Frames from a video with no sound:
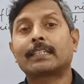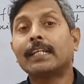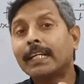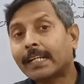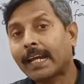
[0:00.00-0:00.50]

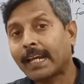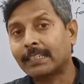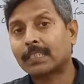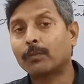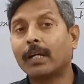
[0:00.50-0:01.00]
tin
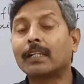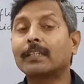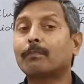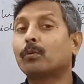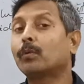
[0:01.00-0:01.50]
cans where
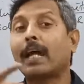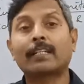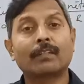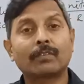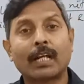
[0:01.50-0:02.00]
the food
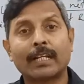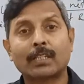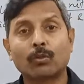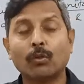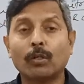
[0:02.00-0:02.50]
items are
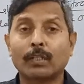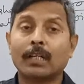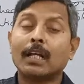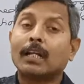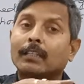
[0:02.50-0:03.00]

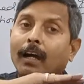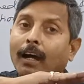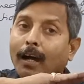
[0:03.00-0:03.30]
stored, the